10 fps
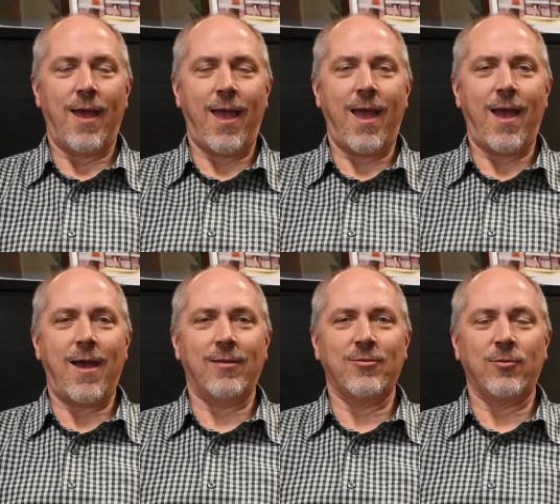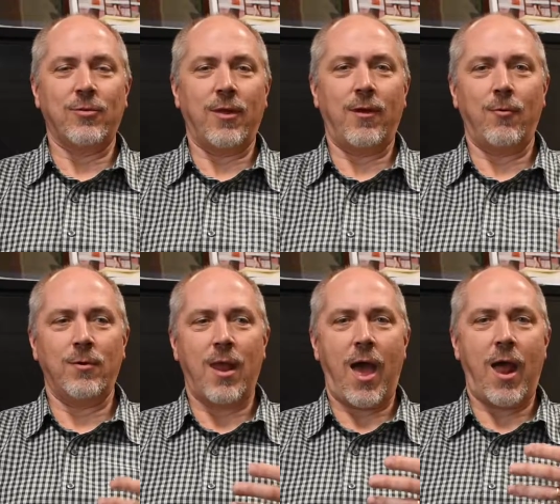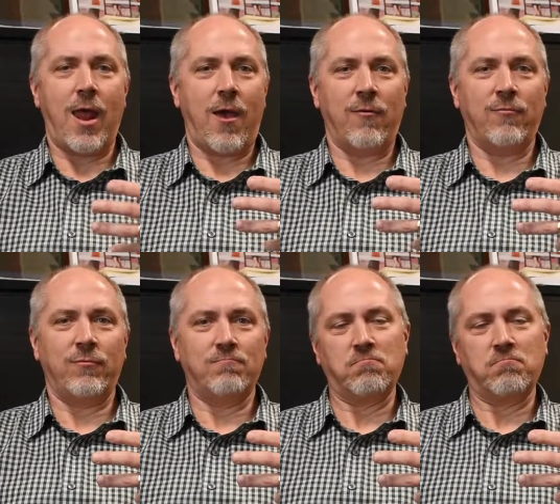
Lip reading: And so they would not have,